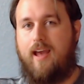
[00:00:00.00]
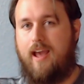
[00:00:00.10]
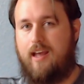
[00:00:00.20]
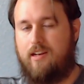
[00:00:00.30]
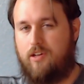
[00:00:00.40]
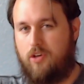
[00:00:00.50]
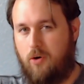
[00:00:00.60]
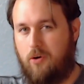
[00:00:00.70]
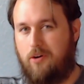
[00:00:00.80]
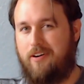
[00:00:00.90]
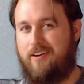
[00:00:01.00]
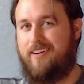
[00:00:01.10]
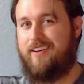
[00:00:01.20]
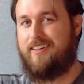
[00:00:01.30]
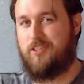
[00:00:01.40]
and
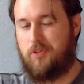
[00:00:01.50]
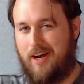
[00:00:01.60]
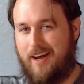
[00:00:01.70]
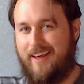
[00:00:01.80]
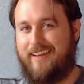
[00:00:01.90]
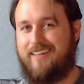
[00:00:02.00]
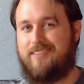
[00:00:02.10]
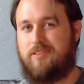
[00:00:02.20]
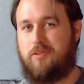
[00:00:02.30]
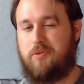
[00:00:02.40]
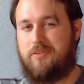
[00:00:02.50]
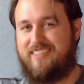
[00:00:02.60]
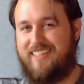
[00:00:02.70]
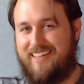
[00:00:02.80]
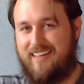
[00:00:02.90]
you're trying to
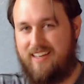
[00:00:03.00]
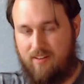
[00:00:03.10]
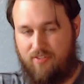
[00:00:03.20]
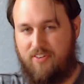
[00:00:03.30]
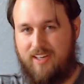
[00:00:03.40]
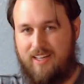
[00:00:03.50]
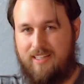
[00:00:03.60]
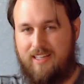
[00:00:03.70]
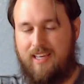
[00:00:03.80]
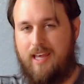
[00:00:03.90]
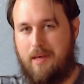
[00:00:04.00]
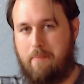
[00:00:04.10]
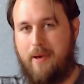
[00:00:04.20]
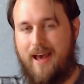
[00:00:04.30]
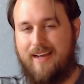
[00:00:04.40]
significantly
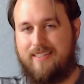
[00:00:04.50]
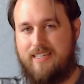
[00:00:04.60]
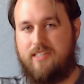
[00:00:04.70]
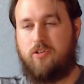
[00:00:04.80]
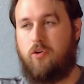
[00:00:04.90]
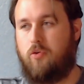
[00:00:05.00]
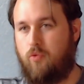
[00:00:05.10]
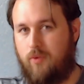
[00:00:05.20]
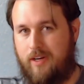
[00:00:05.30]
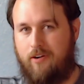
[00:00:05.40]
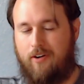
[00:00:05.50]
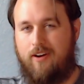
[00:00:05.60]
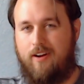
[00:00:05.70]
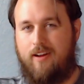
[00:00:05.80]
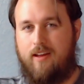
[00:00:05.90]
impact his career,
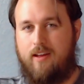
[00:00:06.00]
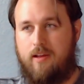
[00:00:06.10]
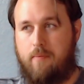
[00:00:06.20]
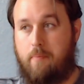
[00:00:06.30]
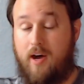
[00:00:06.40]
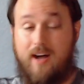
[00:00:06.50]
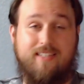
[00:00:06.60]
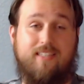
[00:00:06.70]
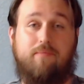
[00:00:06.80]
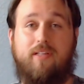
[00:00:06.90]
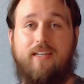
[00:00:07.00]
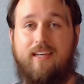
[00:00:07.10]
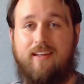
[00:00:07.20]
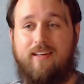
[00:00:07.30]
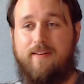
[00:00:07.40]

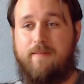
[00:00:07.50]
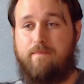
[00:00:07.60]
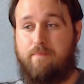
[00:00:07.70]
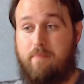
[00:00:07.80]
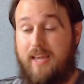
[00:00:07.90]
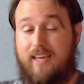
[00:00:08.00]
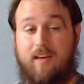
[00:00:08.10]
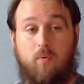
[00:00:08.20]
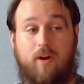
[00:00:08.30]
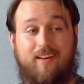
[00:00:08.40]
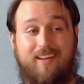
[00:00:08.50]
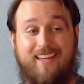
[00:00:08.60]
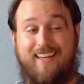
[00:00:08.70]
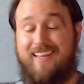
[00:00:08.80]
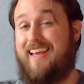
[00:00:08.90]
possibly make it where
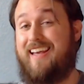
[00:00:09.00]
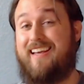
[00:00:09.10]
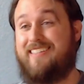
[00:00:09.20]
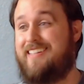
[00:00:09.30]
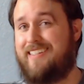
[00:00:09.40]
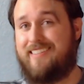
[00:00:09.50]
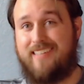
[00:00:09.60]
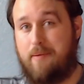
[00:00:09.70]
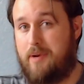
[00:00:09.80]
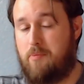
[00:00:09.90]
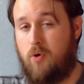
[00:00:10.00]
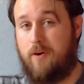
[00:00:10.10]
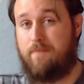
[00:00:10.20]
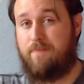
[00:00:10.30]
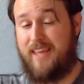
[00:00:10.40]
he's not the same
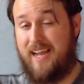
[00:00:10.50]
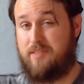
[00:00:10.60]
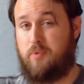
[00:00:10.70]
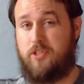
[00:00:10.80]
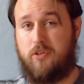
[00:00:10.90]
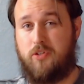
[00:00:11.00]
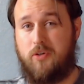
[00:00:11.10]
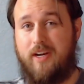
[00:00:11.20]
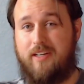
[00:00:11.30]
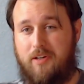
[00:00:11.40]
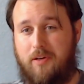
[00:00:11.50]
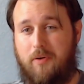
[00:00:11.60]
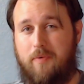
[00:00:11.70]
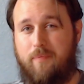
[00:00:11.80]
anymore. That's what you're trying to do.